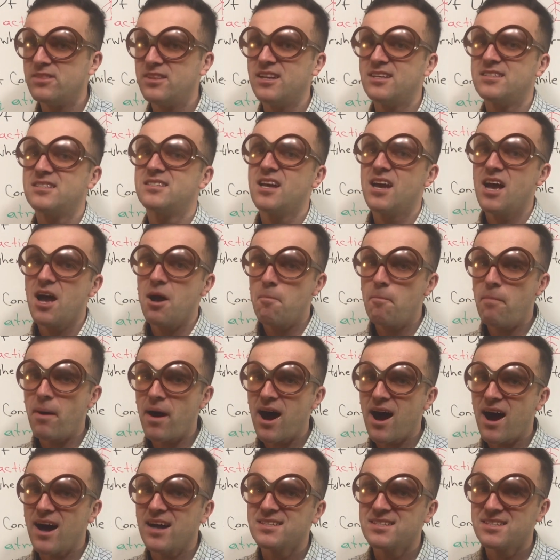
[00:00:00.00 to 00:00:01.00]
this
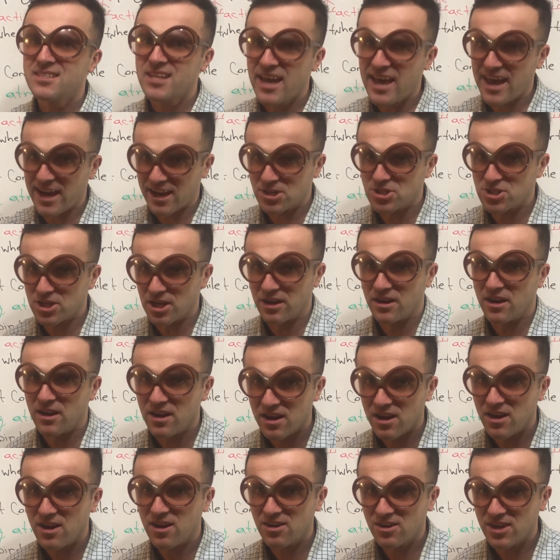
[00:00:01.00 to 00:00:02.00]
past action.
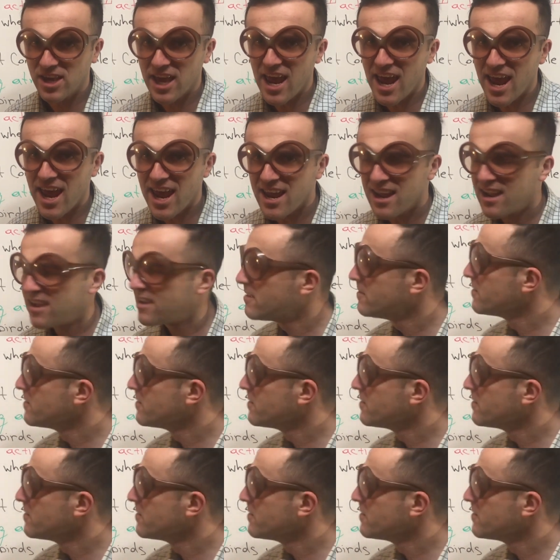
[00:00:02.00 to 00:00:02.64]
Okay?